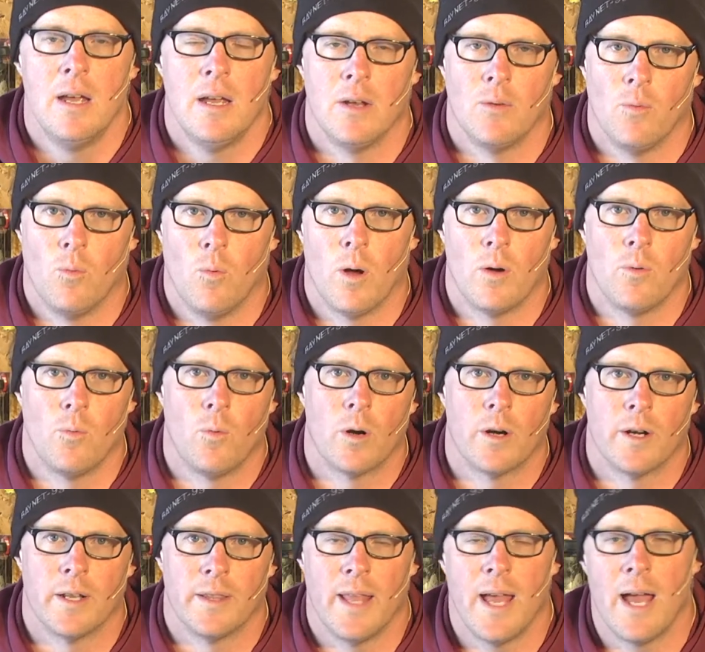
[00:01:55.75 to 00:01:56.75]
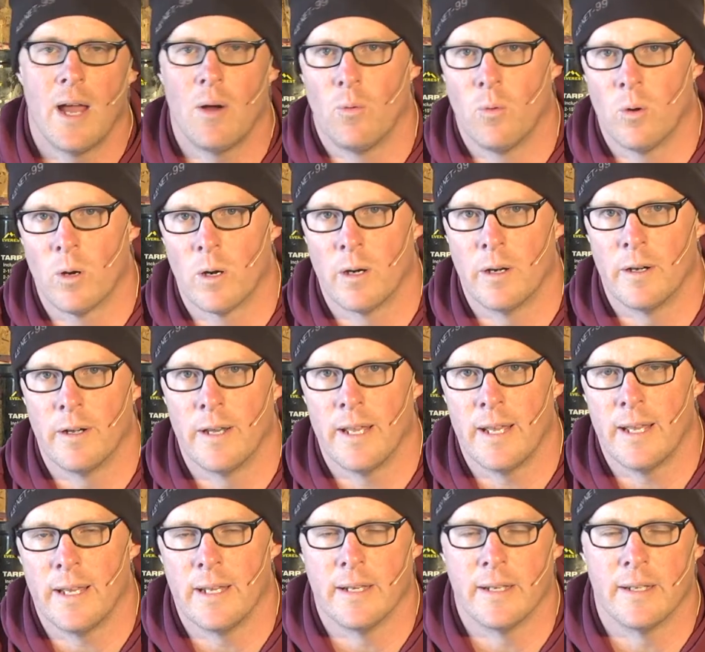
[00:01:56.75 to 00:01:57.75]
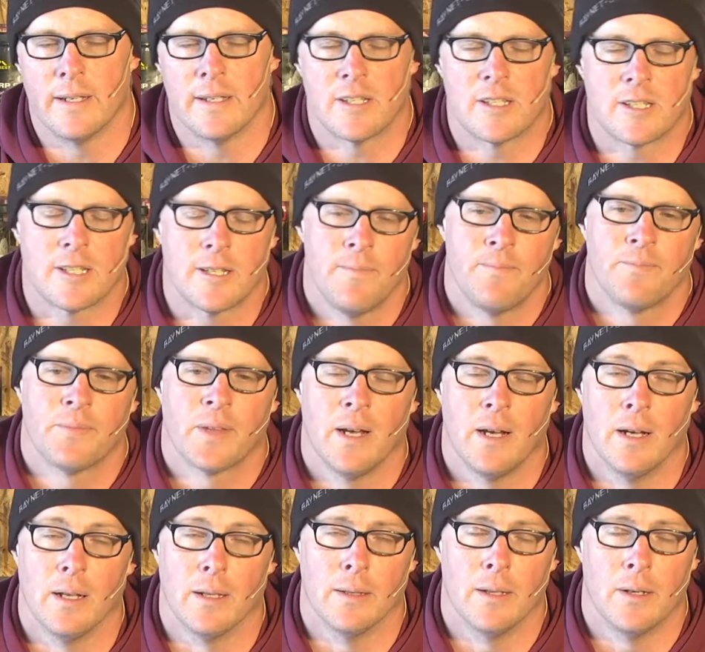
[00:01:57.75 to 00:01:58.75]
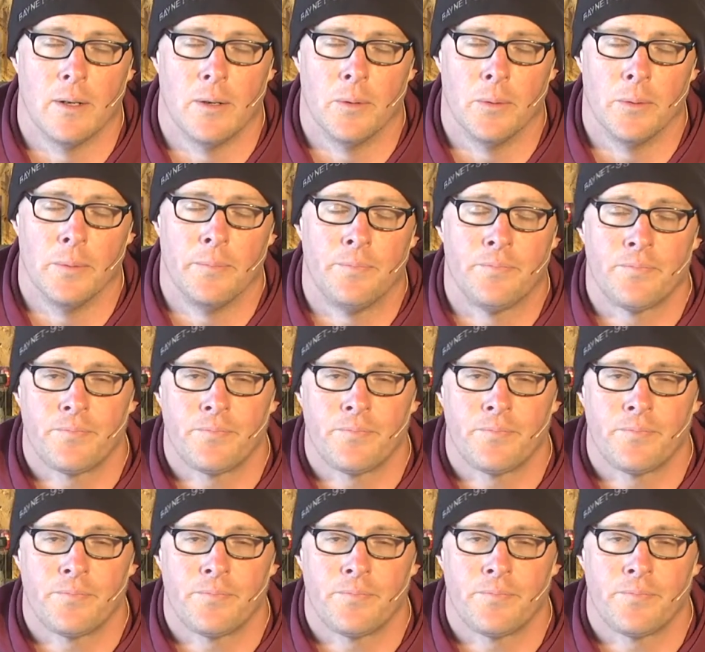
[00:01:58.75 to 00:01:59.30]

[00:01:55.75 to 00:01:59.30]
one word, and that word is alone.